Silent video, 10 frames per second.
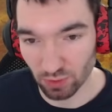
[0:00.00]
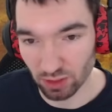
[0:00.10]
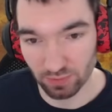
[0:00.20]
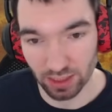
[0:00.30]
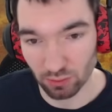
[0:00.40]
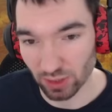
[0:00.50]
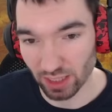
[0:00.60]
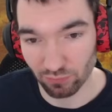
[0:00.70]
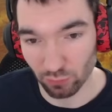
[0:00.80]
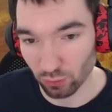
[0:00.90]
World, where you
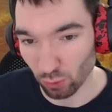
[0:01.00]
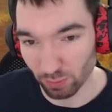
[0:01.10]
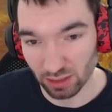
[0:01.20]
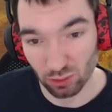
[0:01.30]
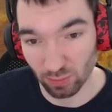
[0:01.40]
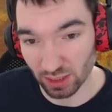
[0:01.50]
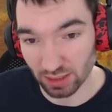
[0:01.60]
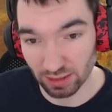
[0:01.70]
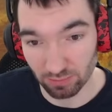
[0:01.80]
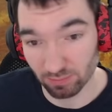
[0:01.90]
can, for roaming,
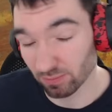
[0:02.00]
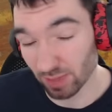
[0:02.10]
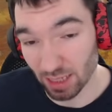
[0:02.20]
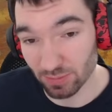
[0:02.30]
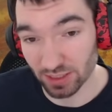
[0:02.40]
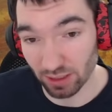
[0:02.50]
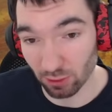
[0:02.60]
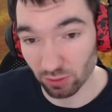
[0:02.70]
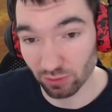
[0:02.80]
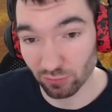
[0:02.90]
typically helps a
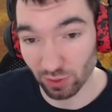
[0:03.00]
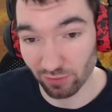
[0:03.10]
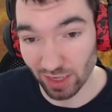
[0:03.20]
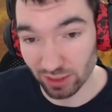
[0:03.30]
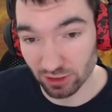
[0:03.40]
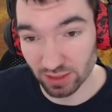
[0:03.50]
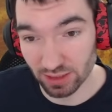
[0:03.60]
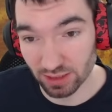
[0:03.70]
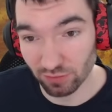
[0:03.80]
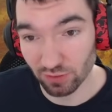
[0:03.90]
lot if you have H's and
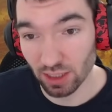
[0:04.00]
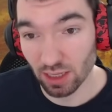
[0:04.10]
stuff.